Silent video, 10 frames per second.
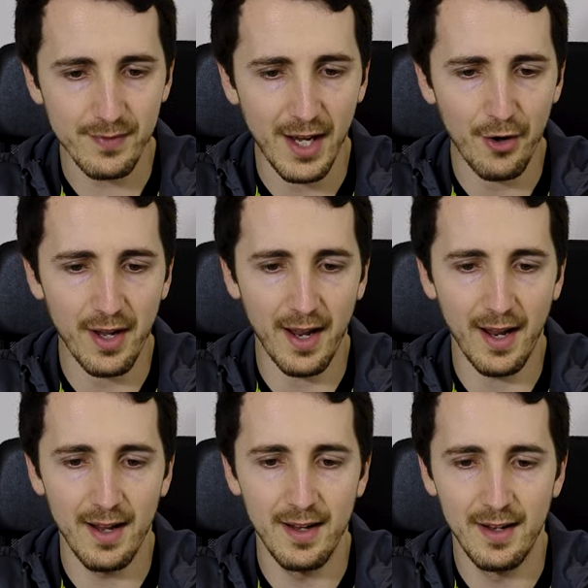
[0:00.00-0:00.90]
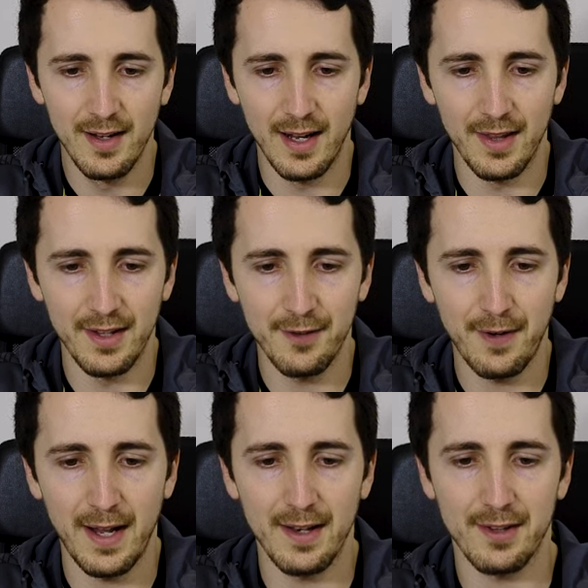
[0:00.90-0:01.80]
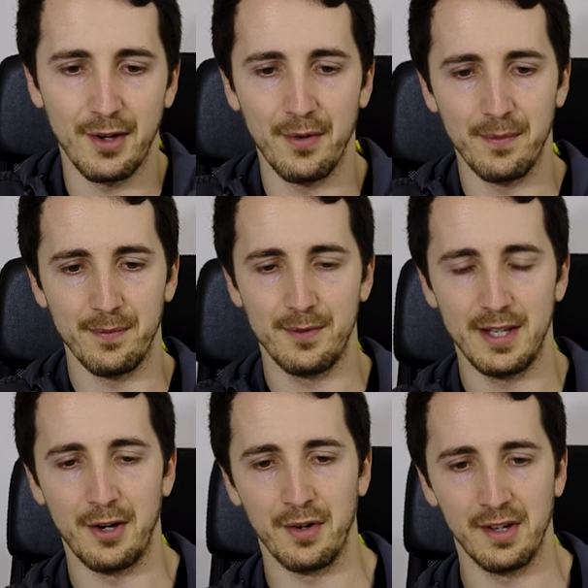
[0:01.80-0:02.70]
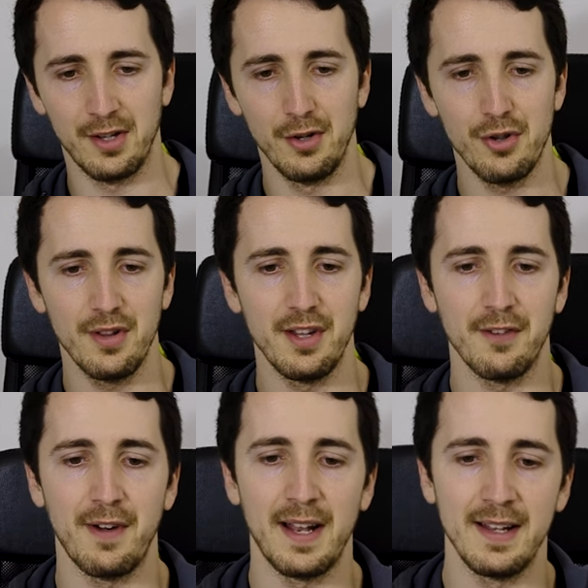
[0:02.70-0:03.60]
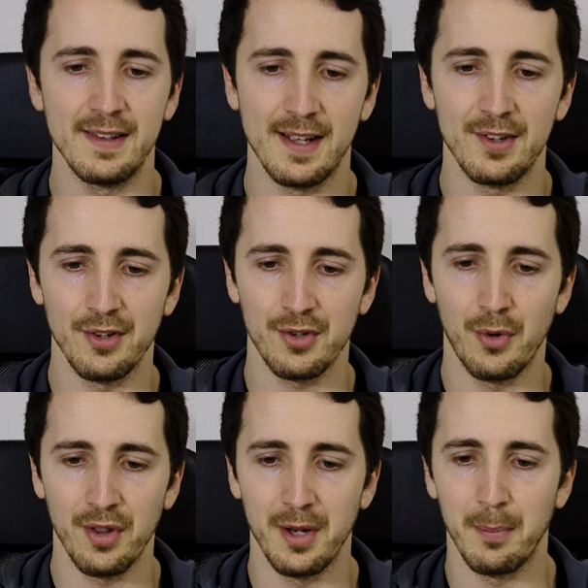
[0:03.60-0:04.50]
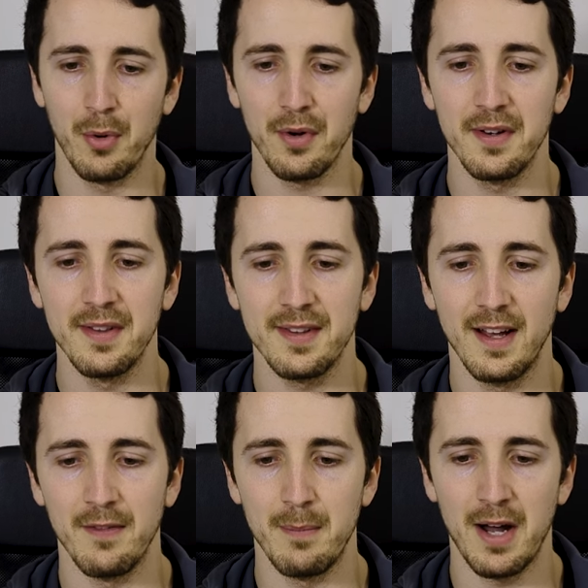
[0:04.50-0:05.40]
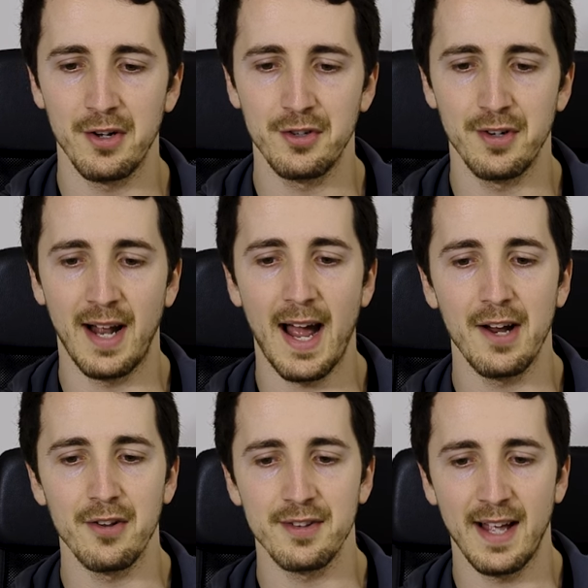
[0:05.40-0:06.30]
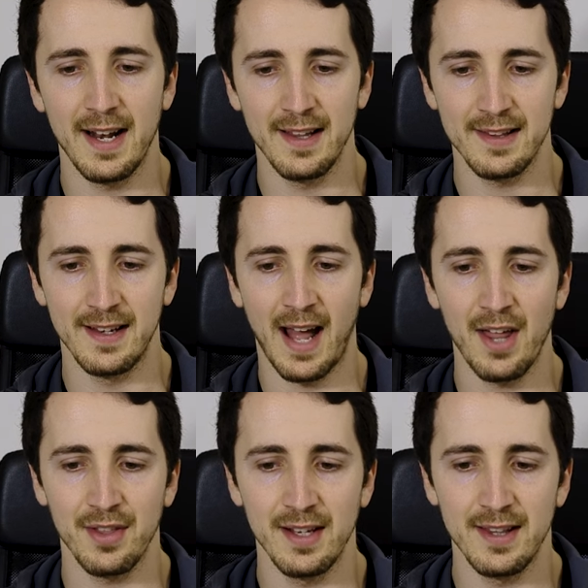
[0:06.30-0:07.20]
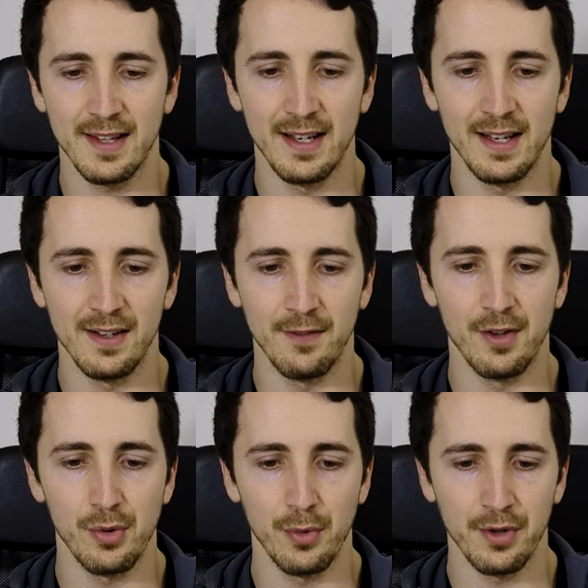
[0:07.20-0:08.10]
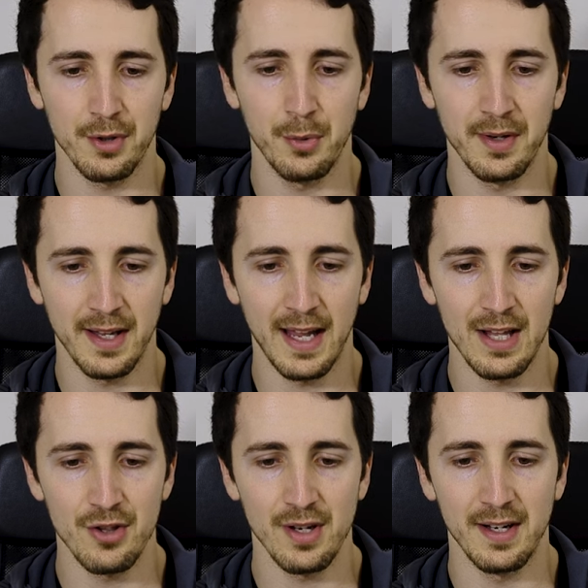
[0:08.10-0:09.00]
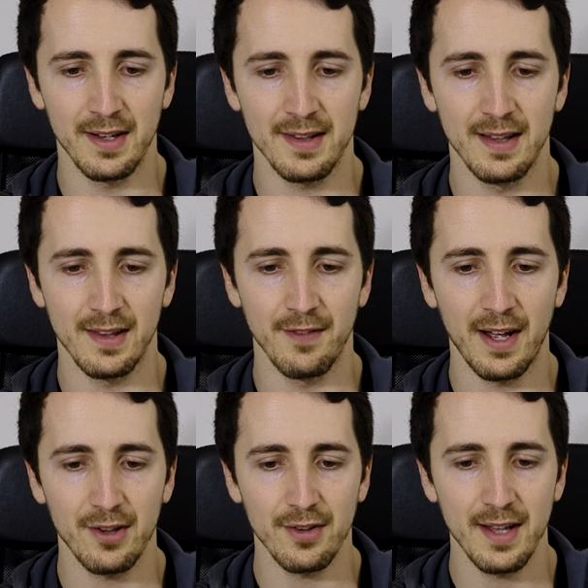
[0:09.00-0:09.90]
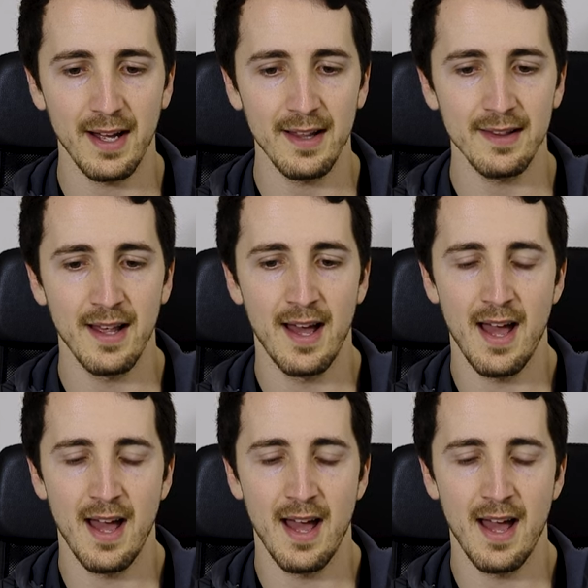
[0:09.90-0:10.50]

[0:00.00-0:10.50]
Okay, and conclusion, these findings underscore the importance of monitoring iron status in athletes and individuals who engage in extensive exercise,